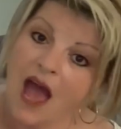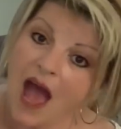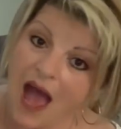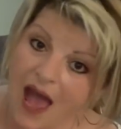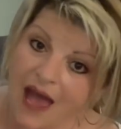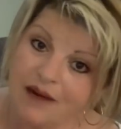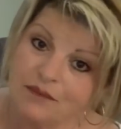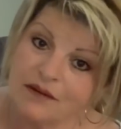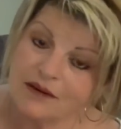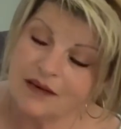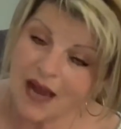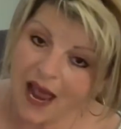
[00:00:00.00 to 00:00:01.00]

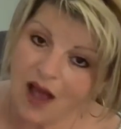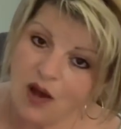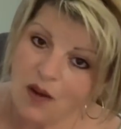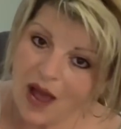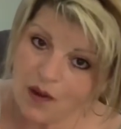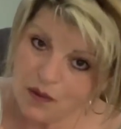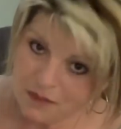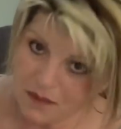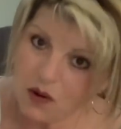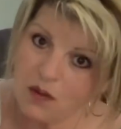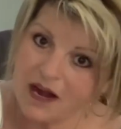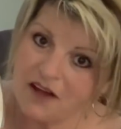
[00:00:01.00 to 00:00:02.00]
Now I
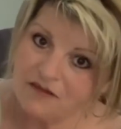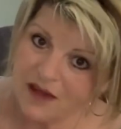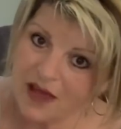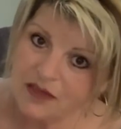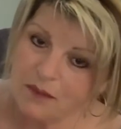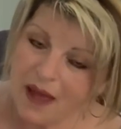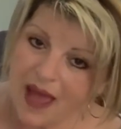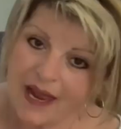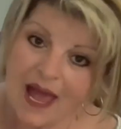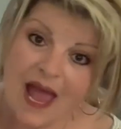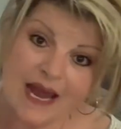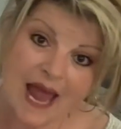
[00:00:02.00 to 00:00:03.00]
remember when I found the bag,
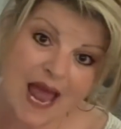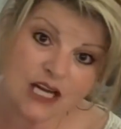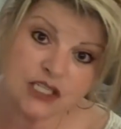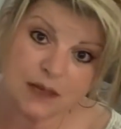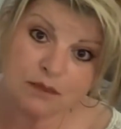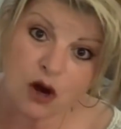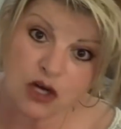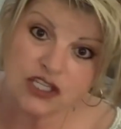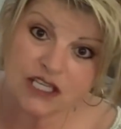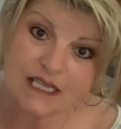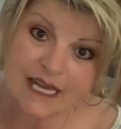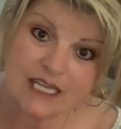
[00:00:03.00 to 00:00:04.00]
I had actually
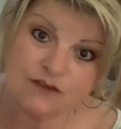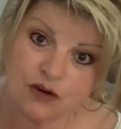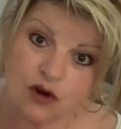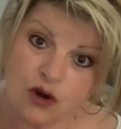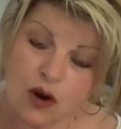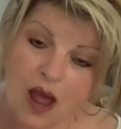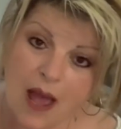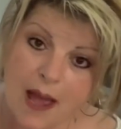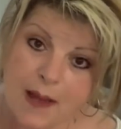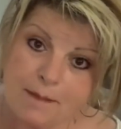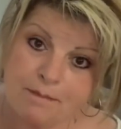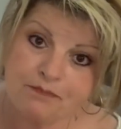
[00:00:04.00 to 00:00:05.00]
purchased these for
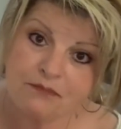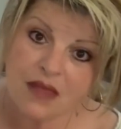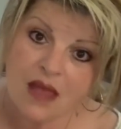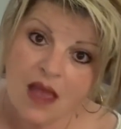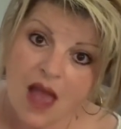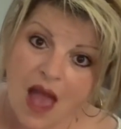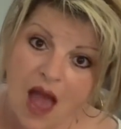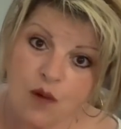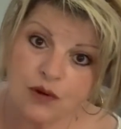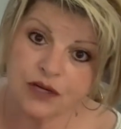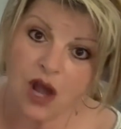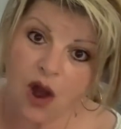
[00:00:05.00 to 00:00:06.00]

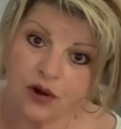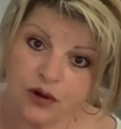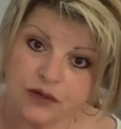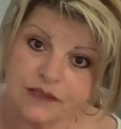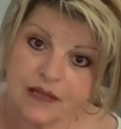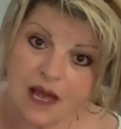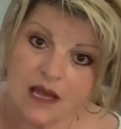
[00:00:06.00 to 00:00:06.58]
our daughter's.